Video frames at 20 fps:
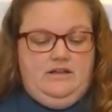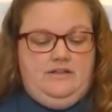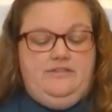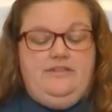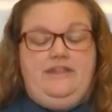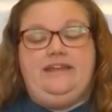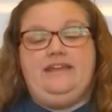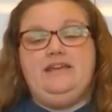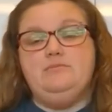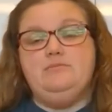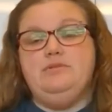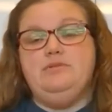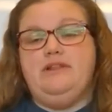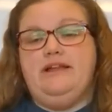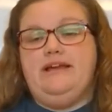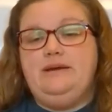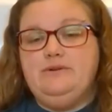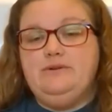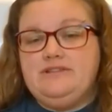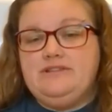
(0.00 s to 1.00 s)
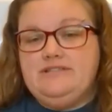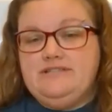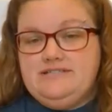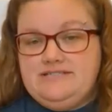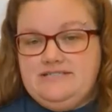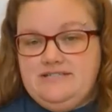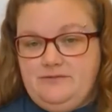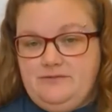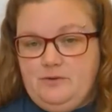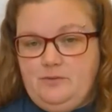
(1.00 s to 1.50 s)
They can play with this
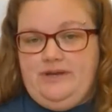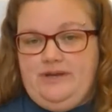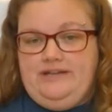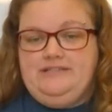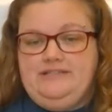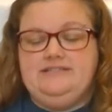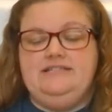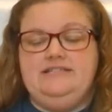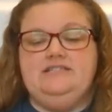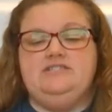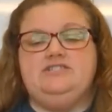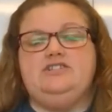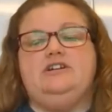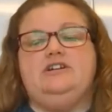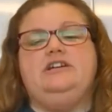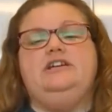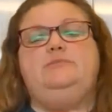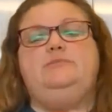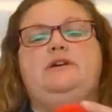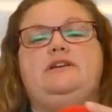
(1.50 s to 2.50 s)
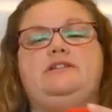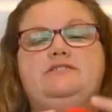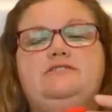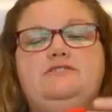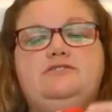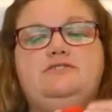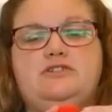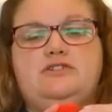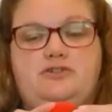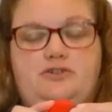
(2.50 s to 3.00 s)
different ways. These chunky
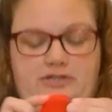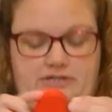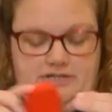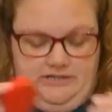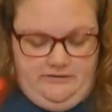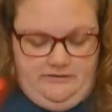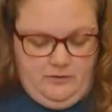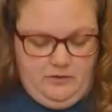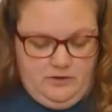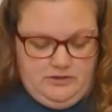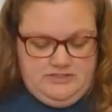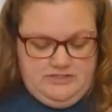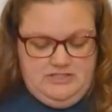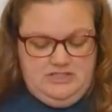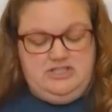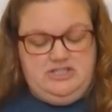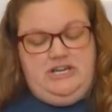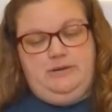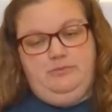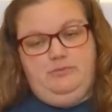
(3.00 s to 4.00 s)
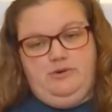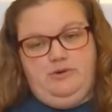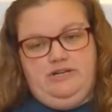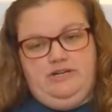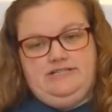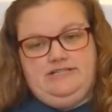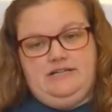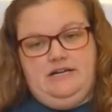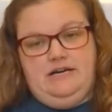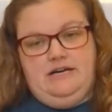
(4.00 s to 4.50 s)
puzzles are good. Of course, the shape one
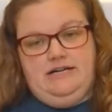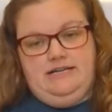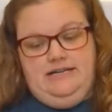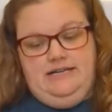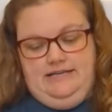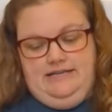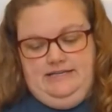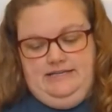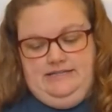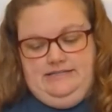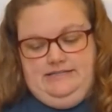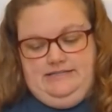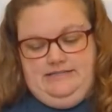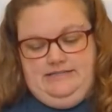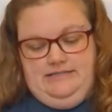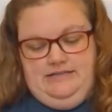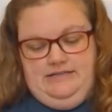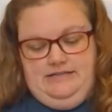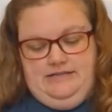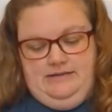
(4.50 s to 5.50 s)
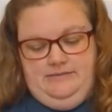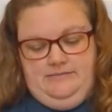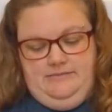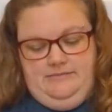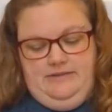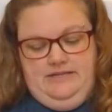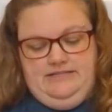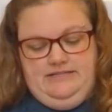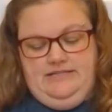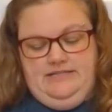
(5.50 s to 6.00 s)
is not as
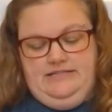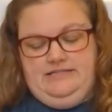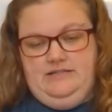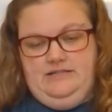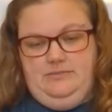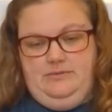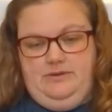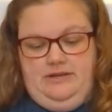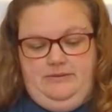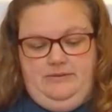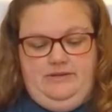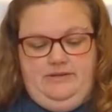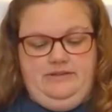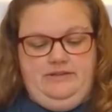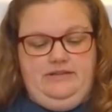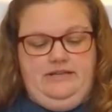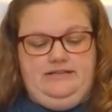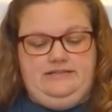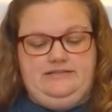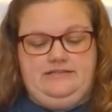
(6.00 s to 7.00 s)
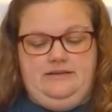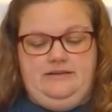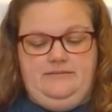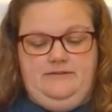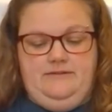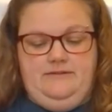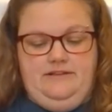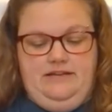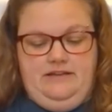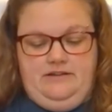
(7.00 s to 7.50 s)
easy to play with as some of
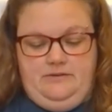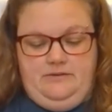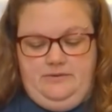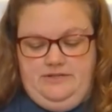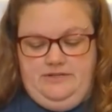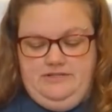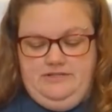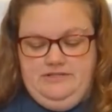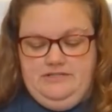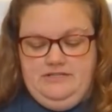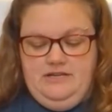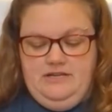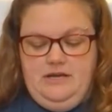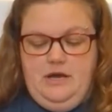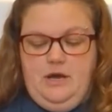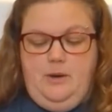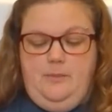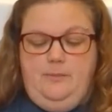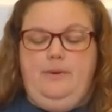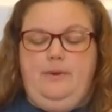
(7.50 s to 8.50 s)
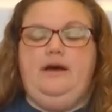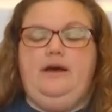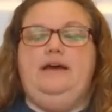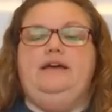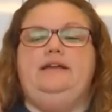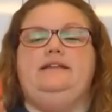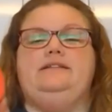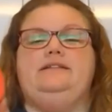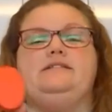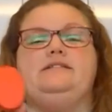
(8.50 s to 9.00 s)
the other ones,
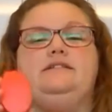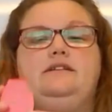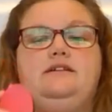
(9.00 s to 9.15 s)
but